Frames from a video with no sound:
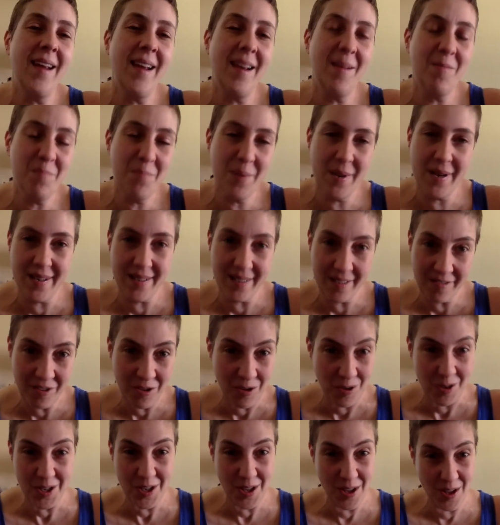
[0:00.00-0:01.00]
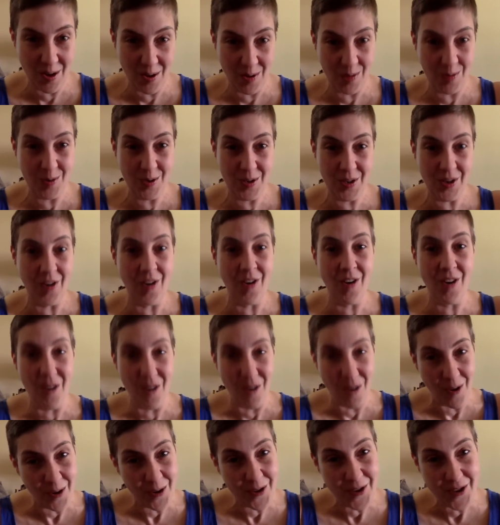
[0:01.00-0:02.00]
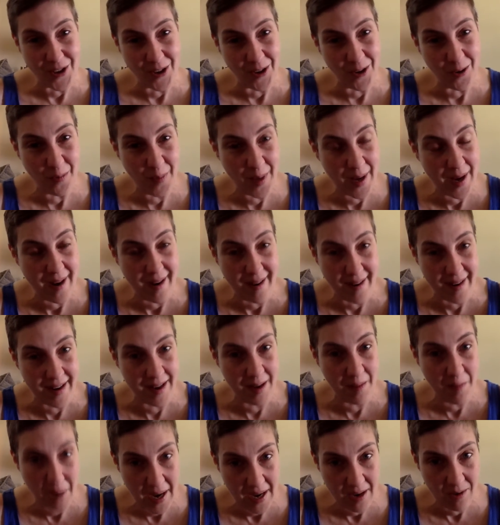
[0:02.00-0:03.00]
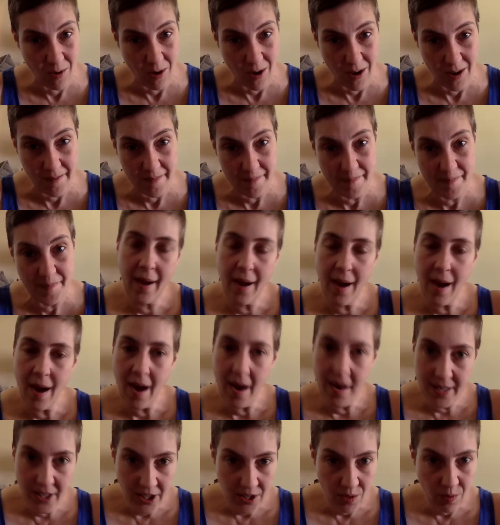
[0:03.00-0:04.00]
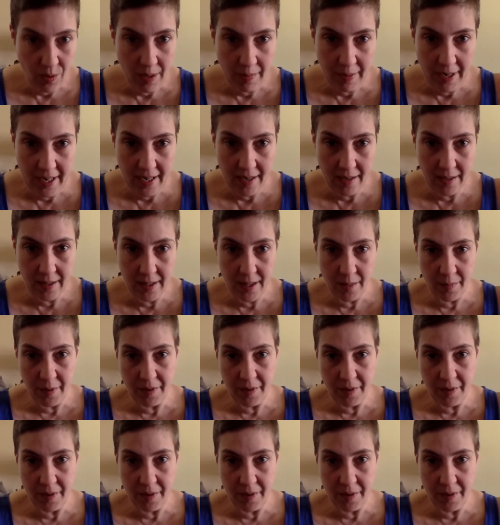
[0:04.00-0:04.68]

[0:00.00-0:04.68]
But of course, those are also behind a paywall. I just want to make it clear